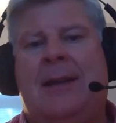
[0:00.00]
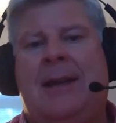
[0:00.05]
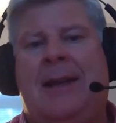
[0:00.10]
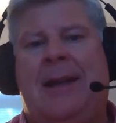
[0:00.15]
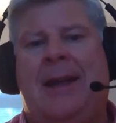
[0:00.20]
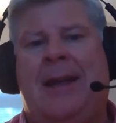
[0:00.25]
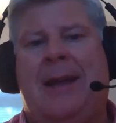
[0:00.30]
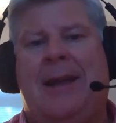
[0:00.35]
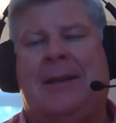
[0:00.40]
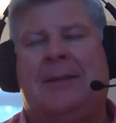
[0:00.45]

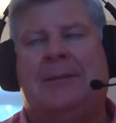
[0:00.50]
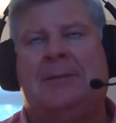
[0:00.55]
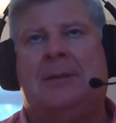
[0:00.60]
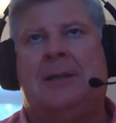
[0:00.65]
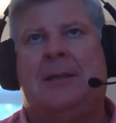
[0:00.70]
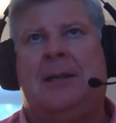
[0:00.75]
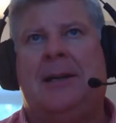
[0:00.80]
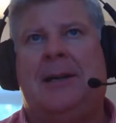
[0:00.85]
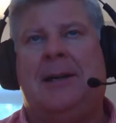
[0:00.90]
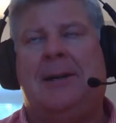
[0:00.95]
And
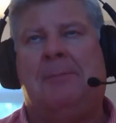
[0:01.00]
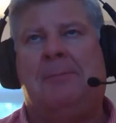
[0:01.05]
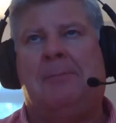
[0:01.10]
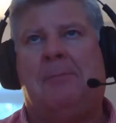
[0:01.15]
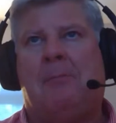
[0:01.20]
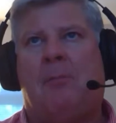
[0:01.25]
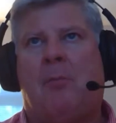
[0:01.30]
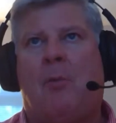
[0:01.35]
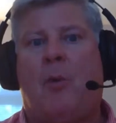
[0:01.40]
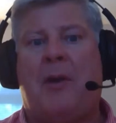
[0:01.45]

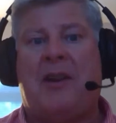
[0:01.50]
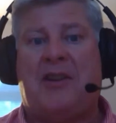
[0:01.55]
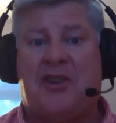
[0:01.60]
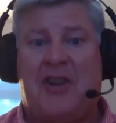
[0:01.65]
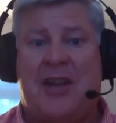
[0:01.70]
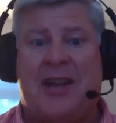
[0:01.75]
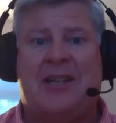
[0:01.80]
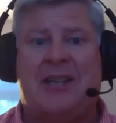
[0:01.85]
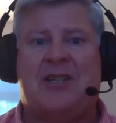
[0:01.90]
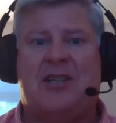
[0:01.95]
we
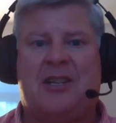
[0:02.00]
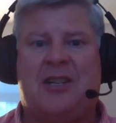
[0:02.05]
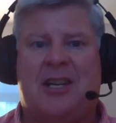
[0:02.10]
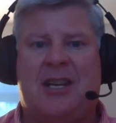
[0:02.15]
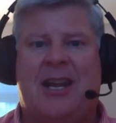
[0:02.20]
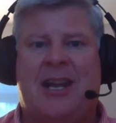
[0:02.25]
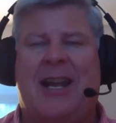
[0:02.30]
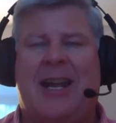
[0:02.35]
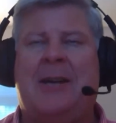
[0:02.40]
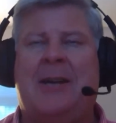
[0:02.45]
changed it
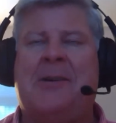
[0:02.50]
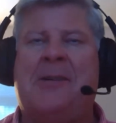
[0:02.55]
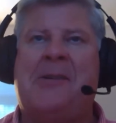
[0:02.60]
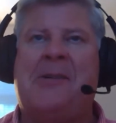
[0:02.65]
today.